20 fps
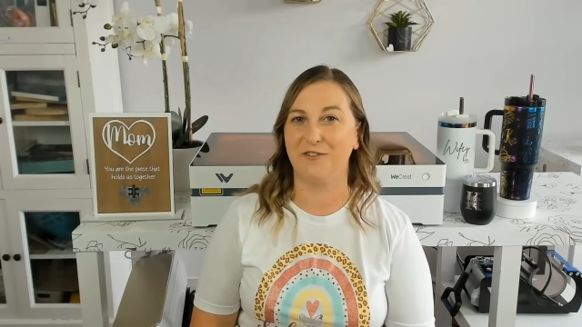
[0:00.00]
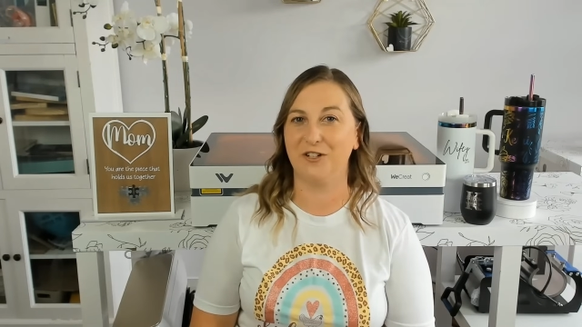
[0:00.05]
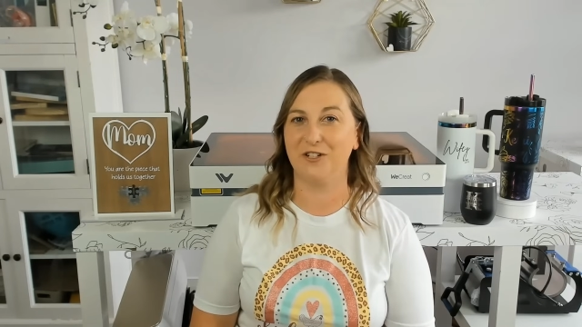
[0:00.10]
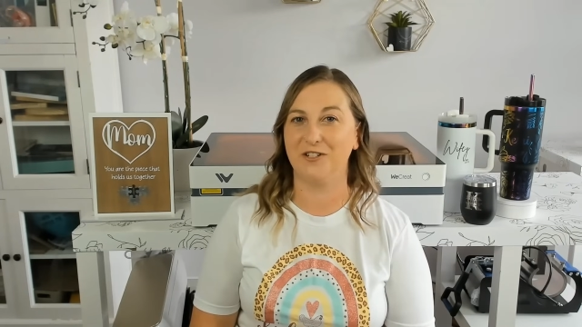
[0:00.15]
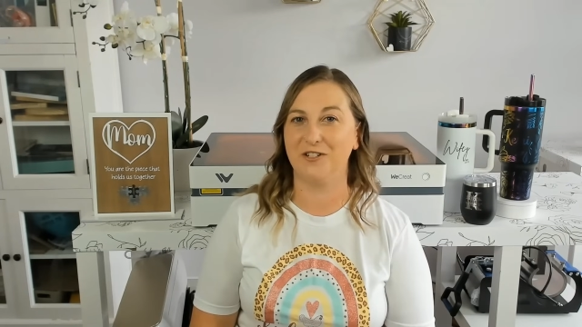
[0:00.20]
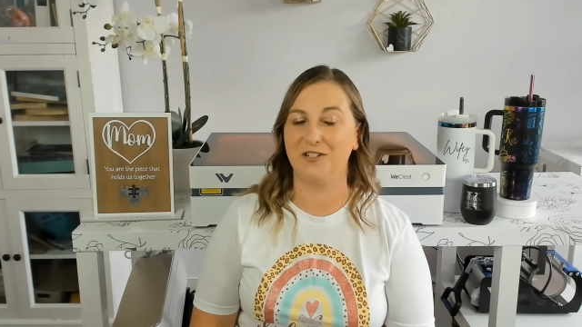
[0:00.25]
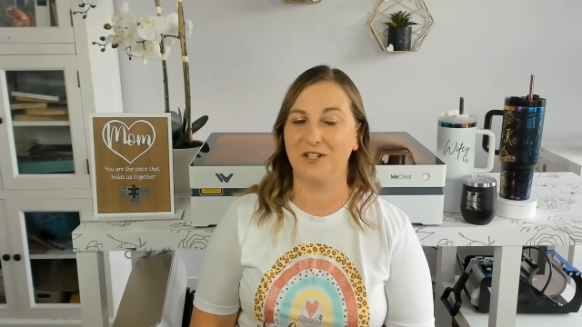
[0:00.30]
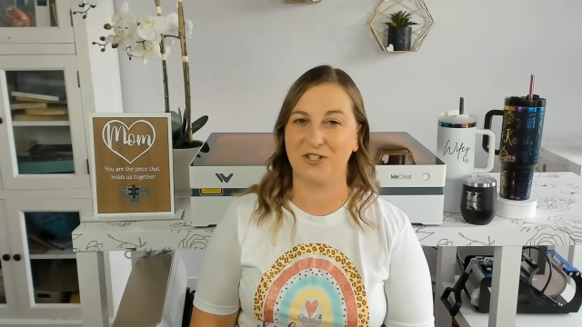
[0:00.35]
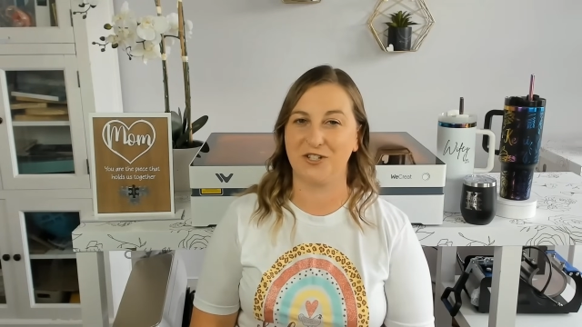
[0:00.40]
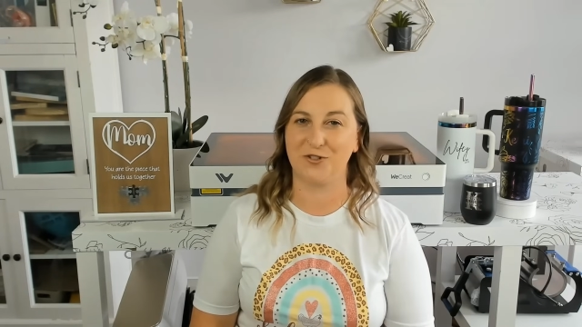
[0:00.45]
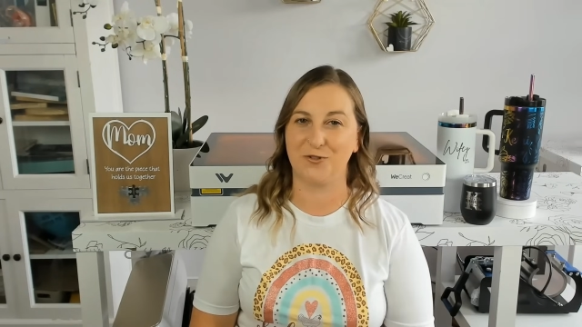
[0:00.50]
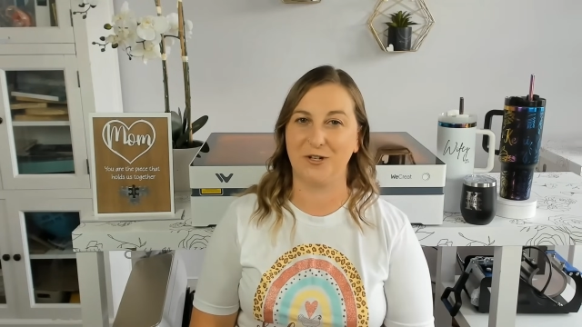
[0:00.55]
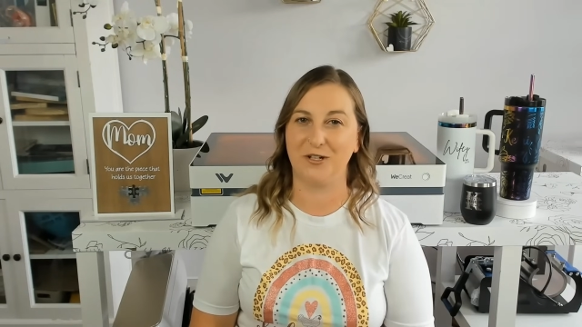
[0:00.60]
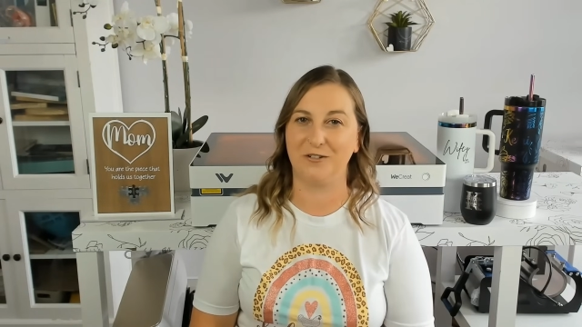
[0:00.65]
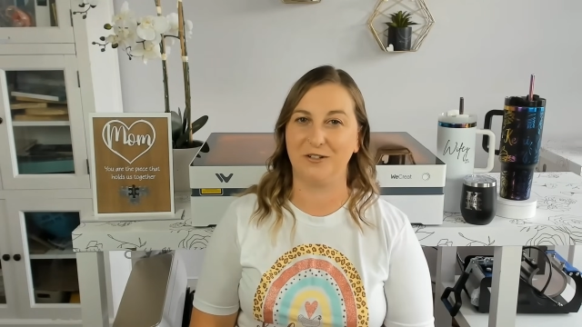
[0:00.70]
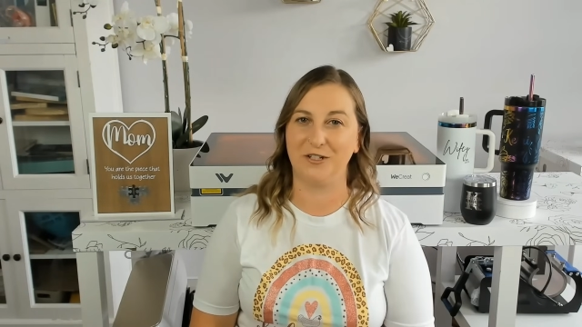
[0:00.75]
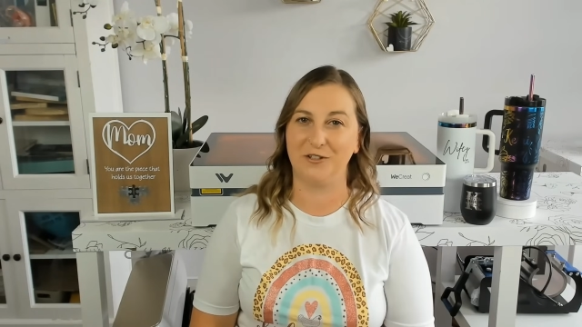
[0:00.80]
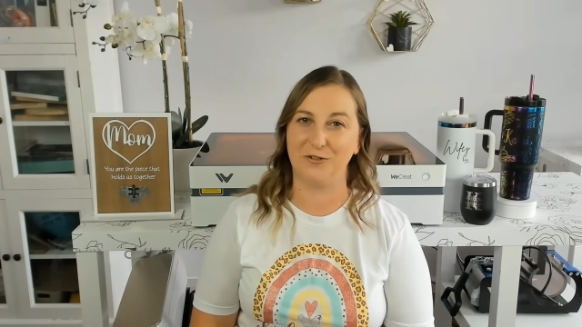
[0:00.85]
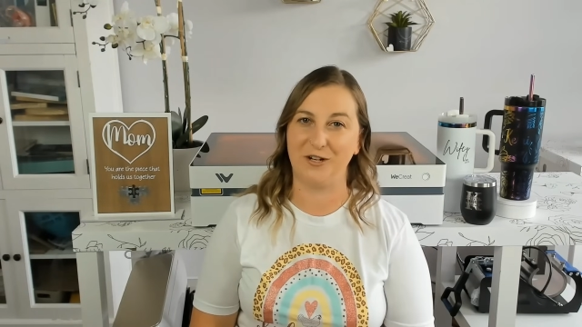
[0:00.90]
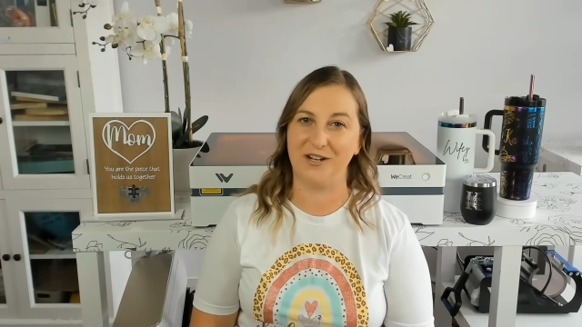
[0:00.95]
industrial
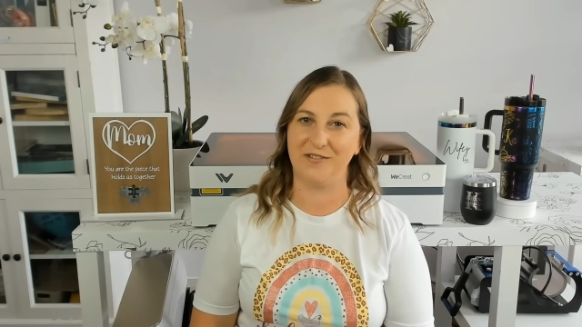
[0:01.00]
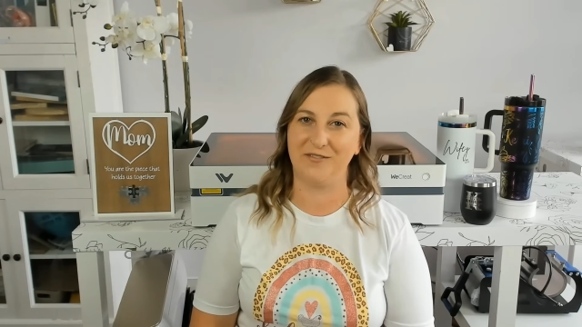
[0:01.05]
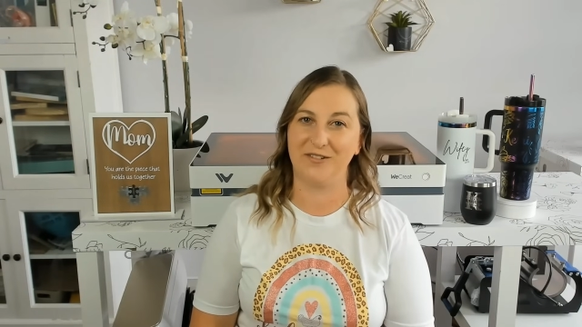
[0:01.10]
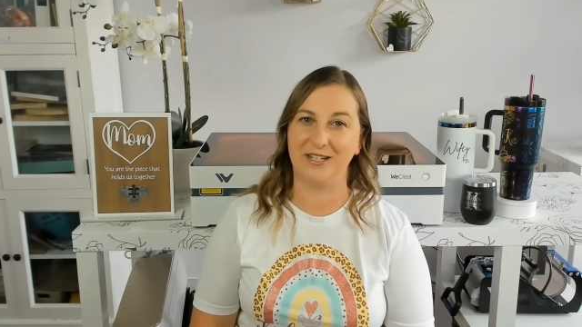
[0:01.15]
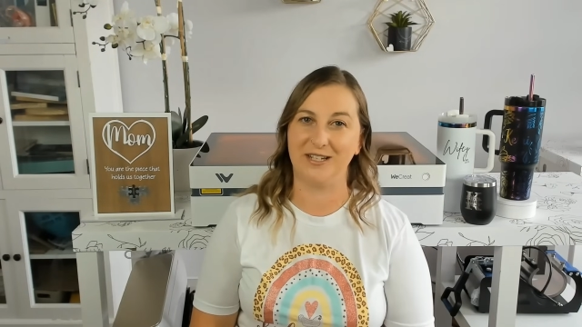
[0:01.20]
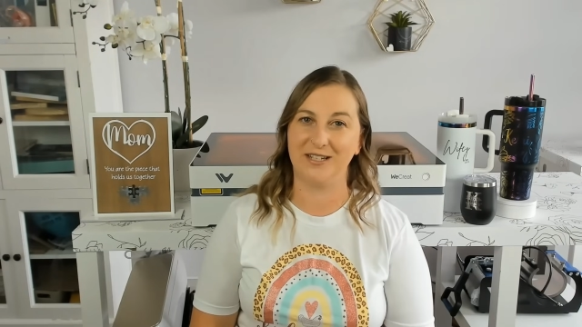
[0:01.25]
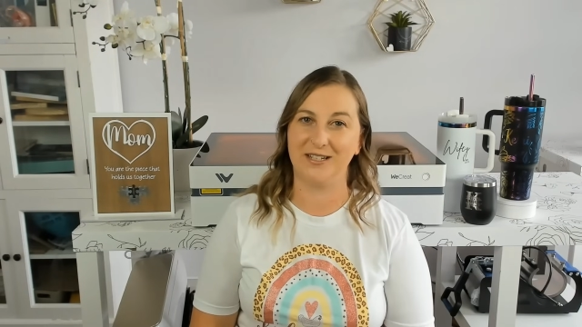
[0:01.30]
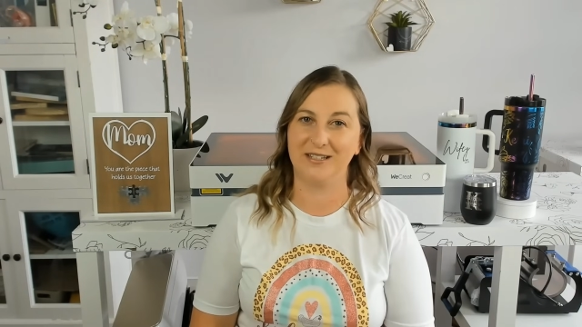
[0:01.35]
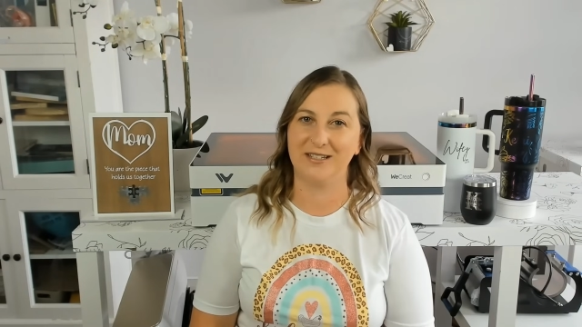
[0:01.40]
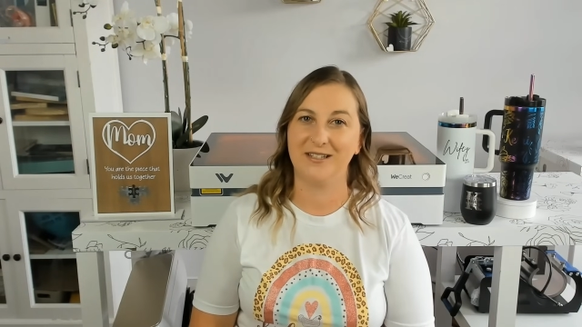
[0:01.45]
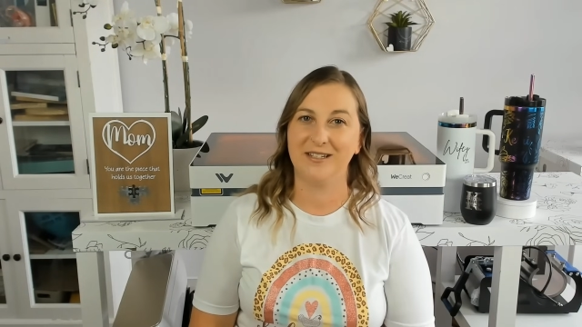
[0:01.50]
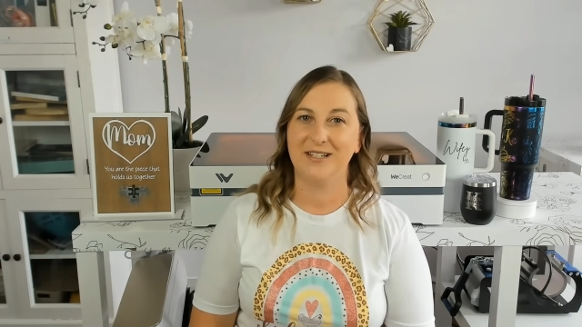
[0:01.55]
engraving.